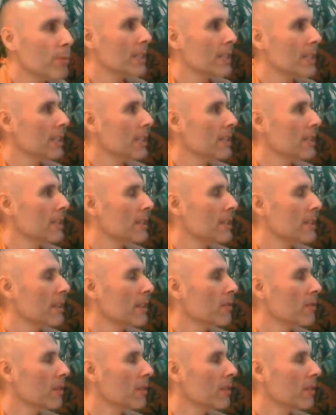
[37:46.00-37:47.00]
it, then
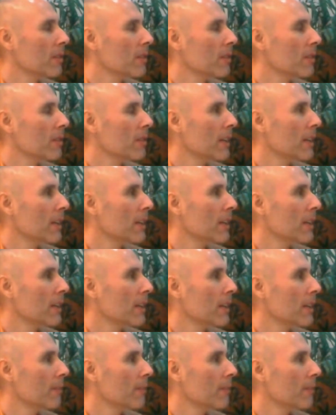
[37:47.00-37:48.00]
if we
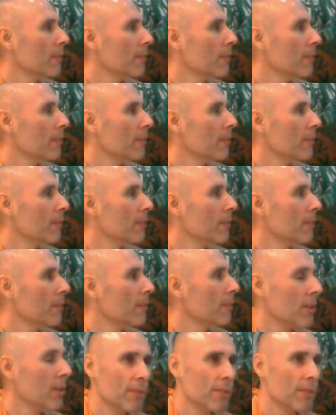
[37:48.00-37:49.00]
don't serve our own
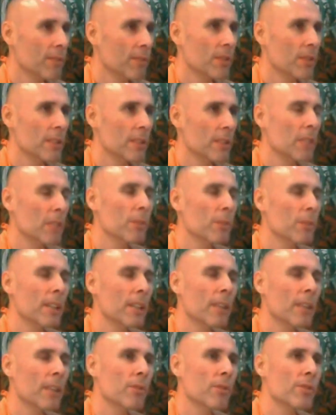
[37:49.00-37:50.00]
selfishness, then we
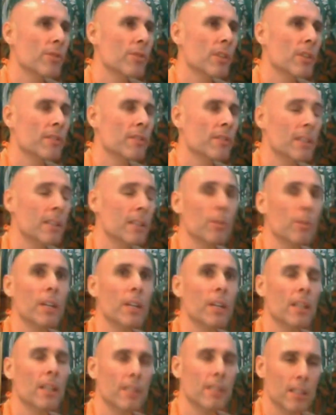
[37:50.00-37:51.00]
tend to serve someone
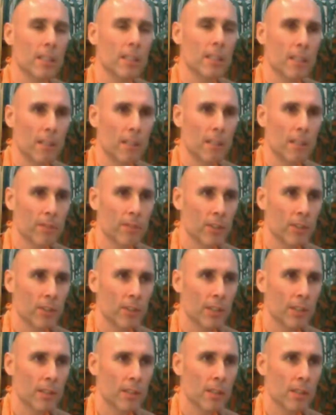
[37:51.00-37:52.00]
else's selfishness.
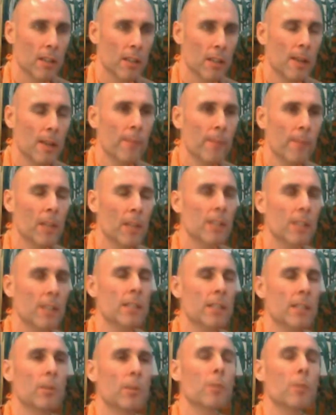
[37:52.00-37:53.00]
And
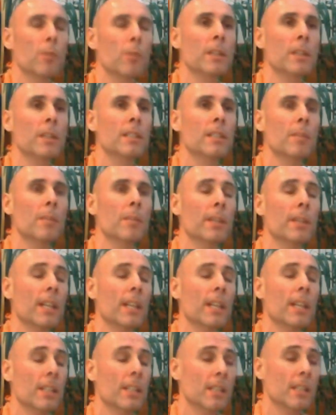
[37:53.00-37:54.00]
someone may say, but that is
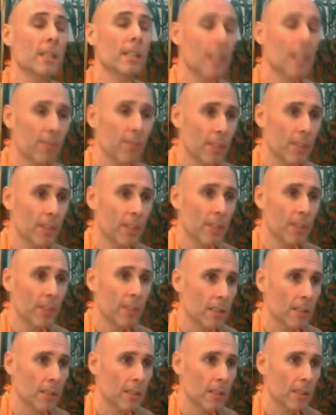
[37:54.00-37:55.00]
selfless.
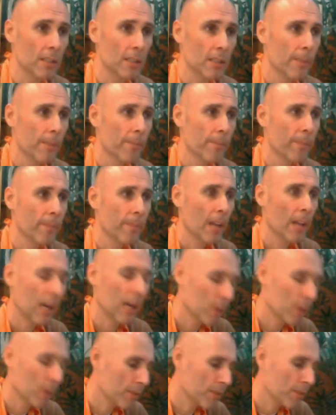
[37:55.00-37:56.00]

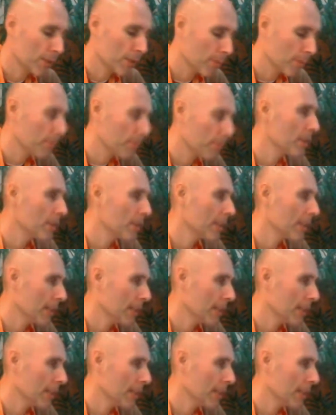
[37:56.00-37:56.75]
However, the point is,